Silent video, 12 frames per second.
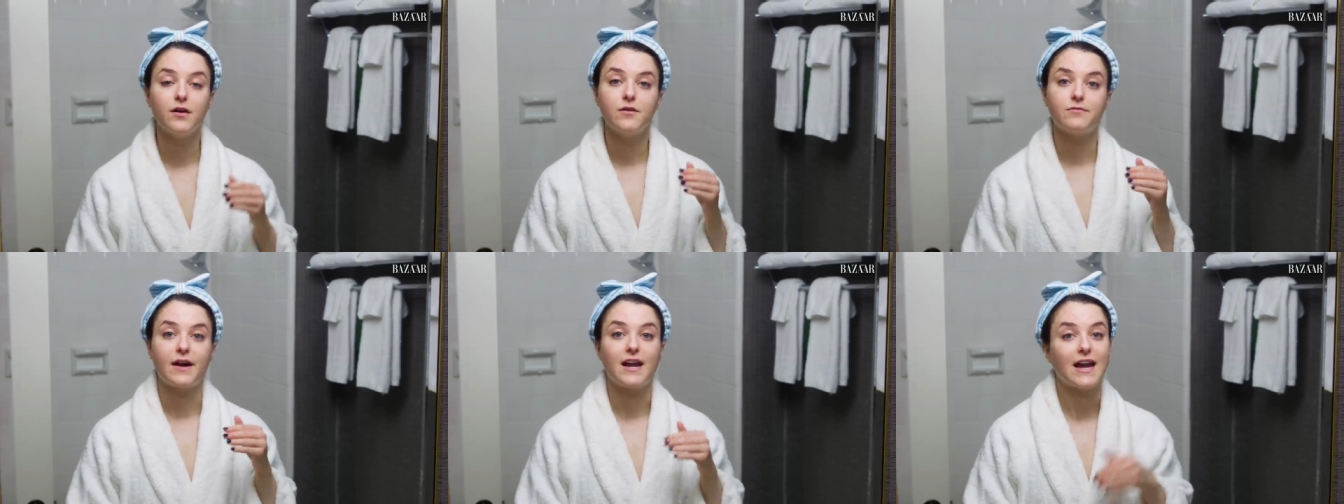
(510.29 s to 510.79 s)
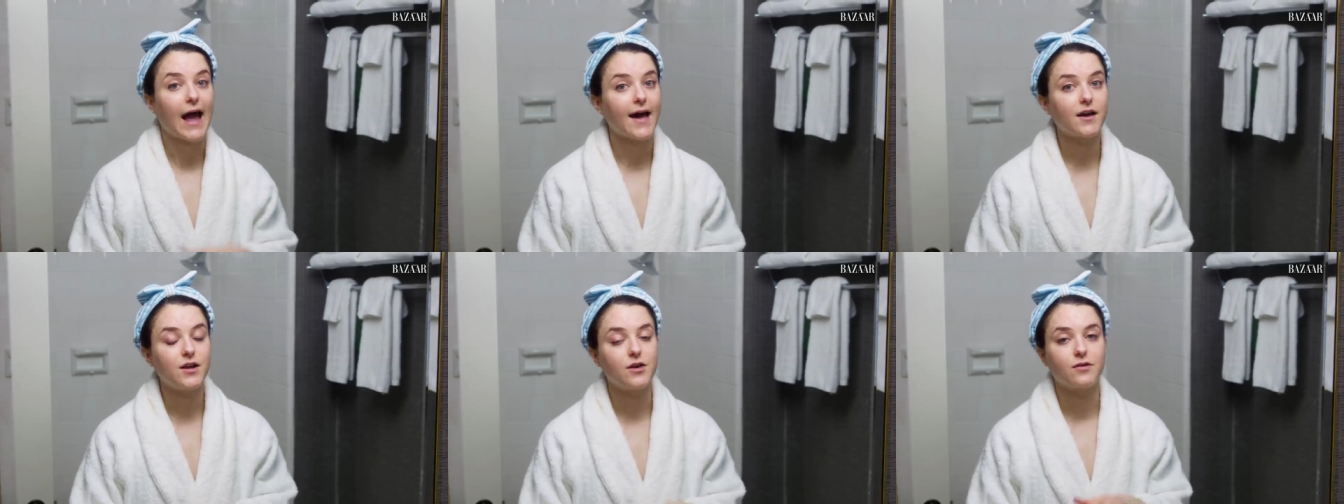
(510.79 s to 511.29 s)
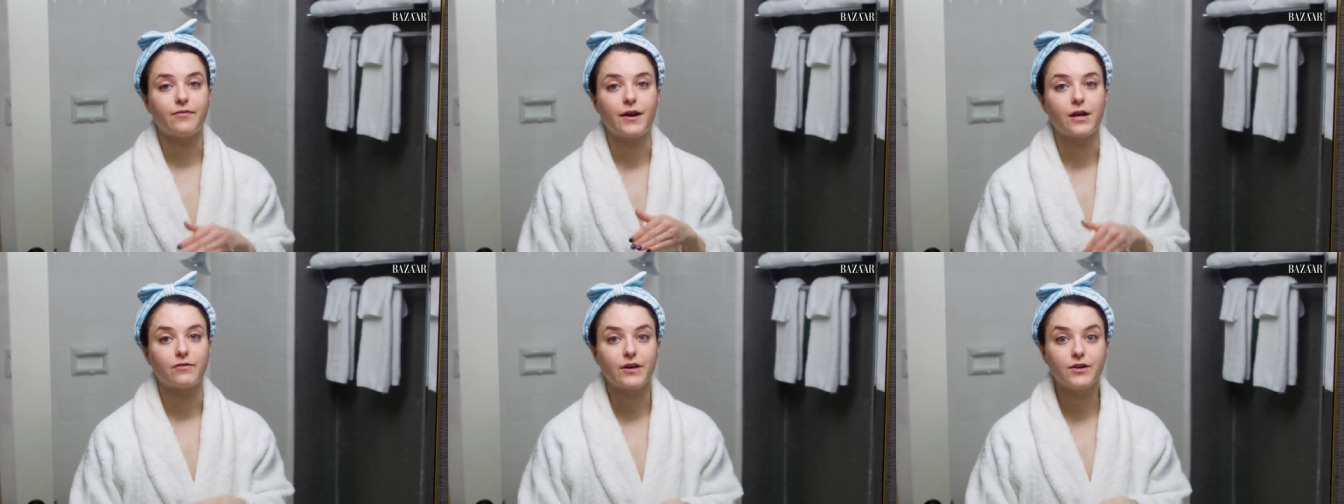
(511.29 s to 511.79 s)
fighting acne or
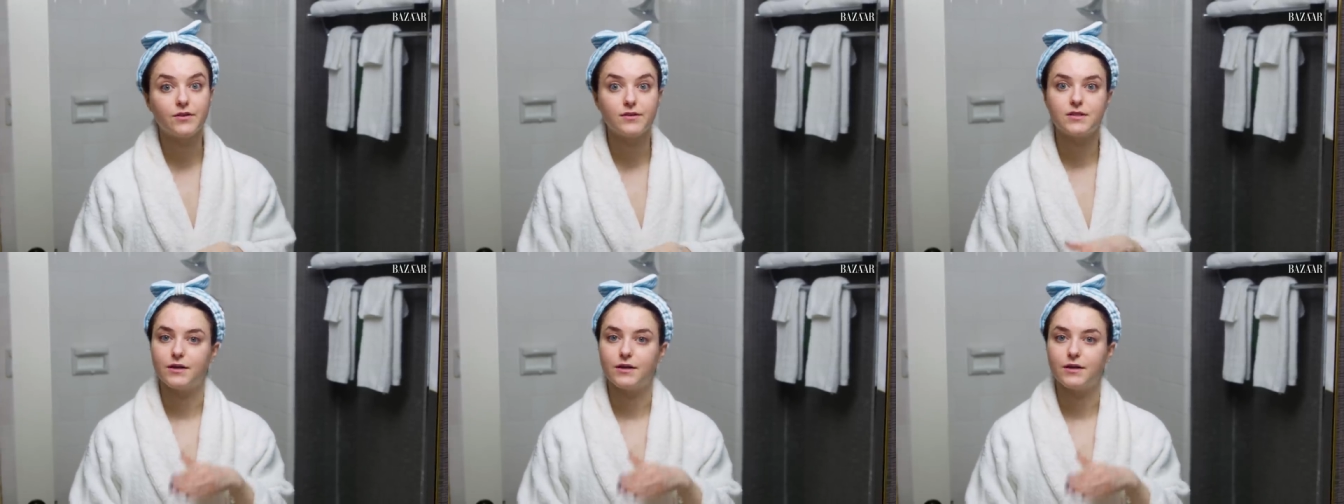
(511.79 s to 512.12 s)
fighting wrinkles,